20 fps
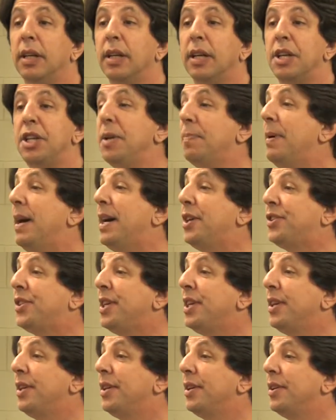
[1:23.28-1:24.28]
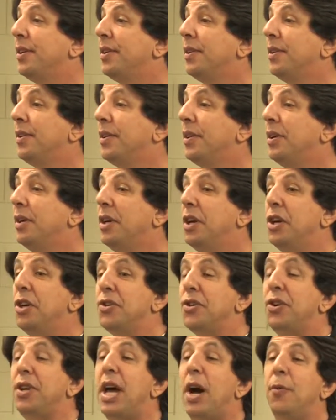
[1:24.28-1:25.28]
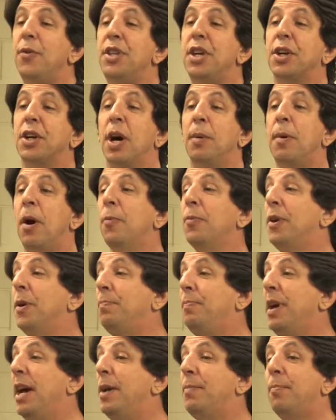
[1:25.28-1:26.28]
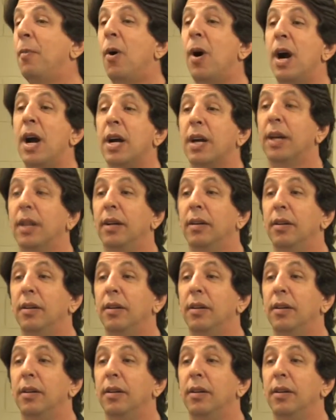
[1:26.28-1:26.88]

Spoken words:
And you pass it. So now when you come home with a bad mark,